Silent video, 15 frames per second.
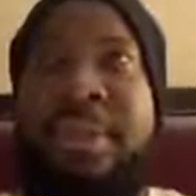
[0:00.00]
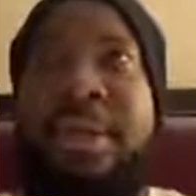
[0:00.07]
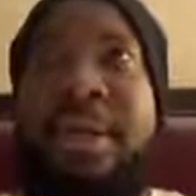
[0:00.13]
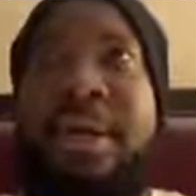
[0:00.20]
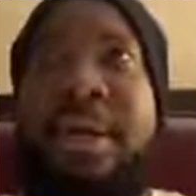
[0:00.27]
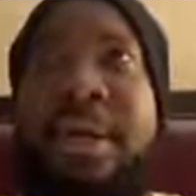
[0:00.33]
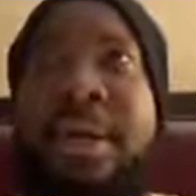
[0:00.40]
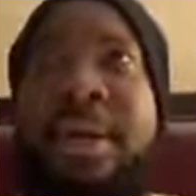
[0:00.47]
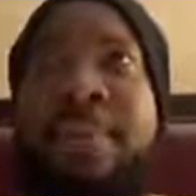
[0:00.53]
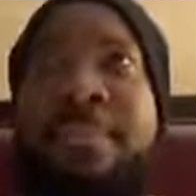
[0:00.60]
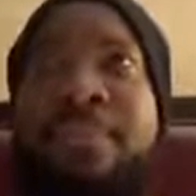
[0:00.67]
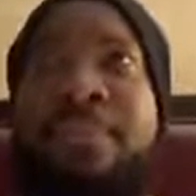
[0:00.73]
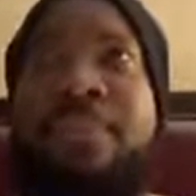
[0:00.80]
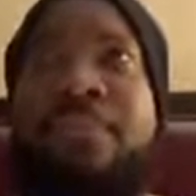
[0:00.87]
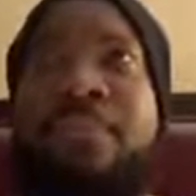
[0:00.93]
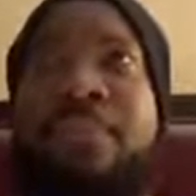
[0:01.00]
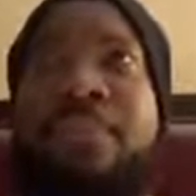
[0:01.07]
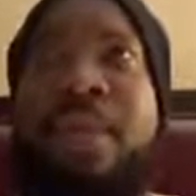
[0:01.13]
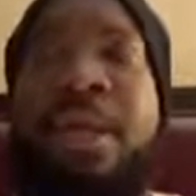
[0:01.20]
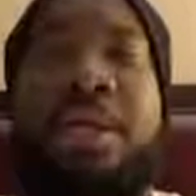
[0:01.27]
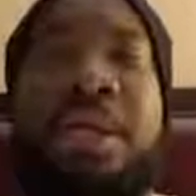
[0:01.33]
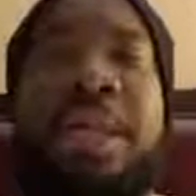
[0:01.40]

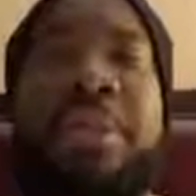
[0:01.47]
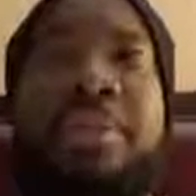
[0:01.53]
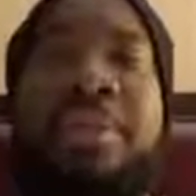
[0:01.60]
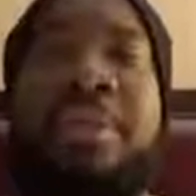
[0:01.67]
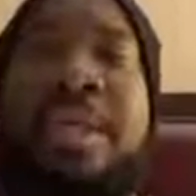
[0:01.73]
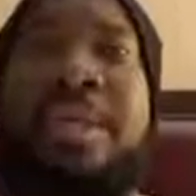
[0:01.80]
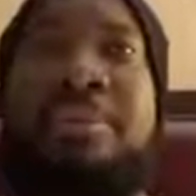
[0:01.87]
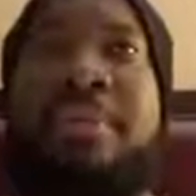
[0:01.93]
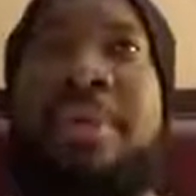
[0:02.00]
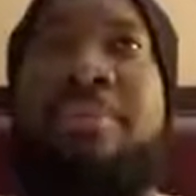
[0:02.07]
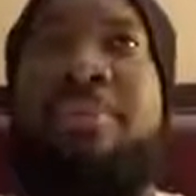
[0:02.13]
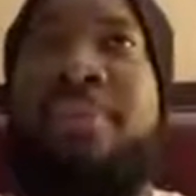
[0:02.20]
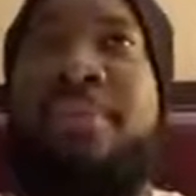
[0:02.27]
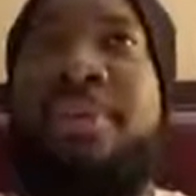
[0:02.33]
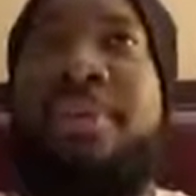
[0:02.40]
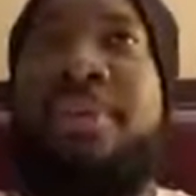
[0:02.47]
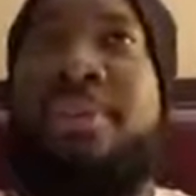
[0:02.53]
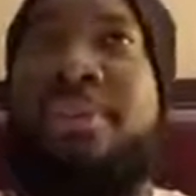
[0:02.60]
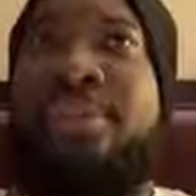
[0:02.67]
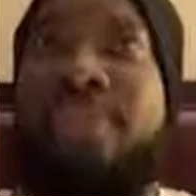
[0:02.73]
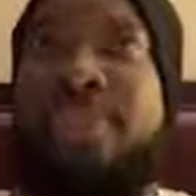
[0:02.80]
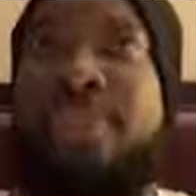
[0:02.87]
I'd like to add my voice
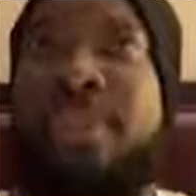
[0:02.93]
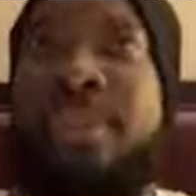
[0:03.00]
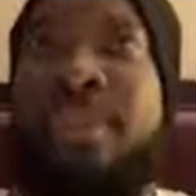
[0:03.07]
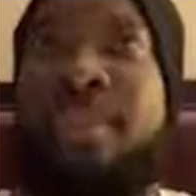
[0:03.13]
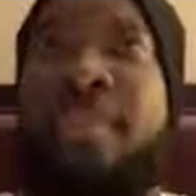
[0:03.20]
to it.